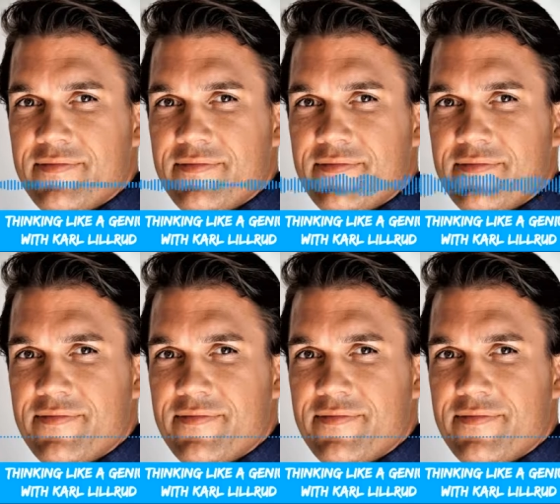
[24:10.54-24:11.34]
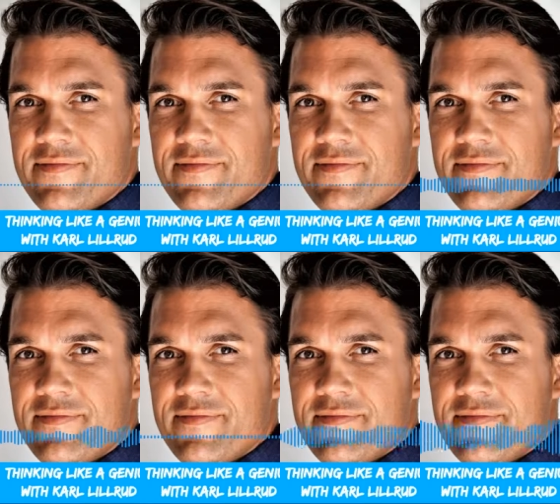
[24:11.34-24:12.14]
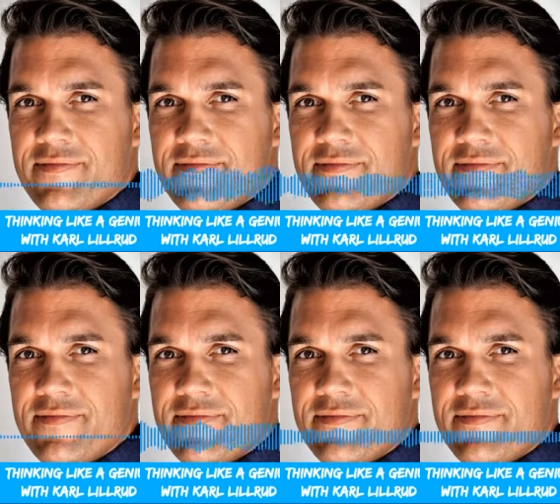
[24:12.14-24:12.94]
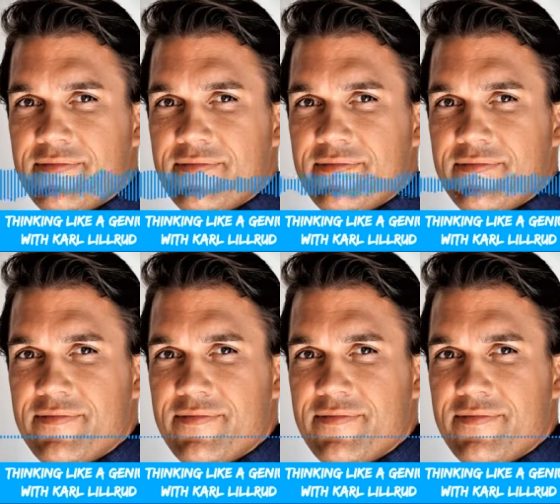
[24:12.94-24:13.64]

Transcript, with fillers: I I think it's a it's a really